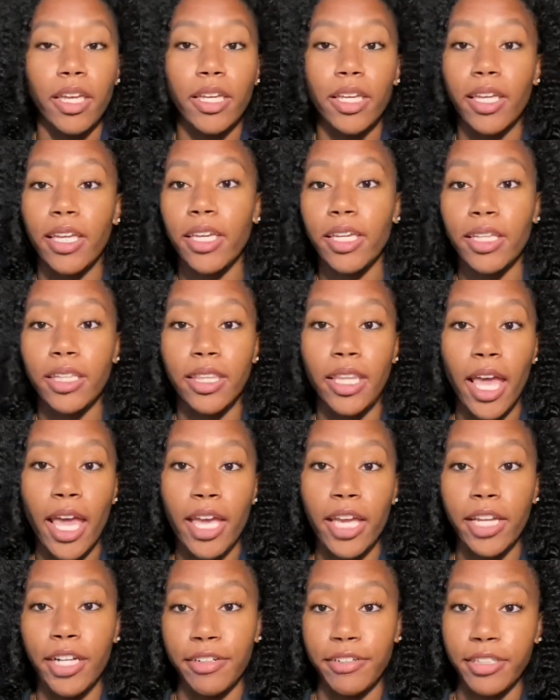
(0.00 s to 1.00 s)
in
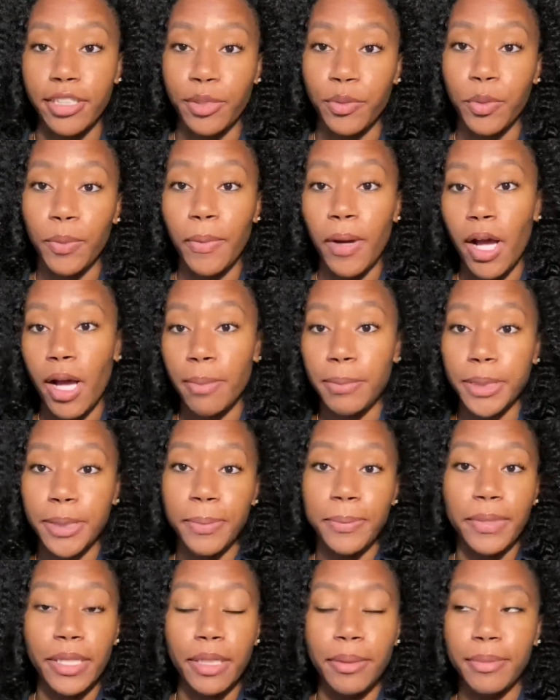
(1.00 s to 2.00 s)
that area with moms
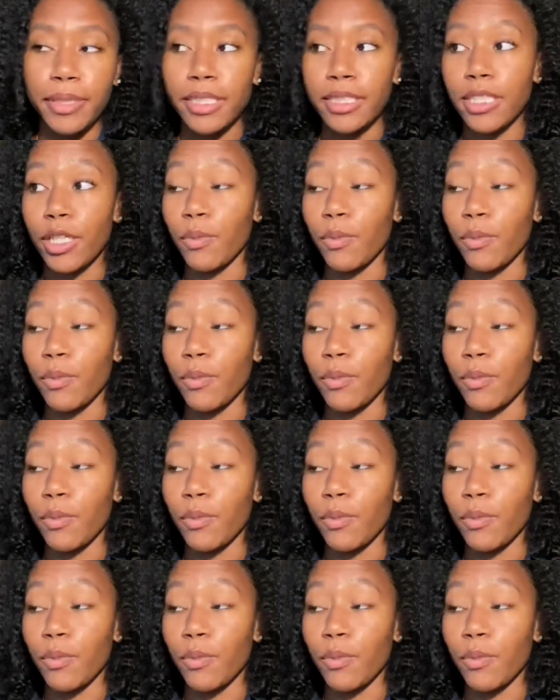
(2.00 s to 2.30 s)
and babies,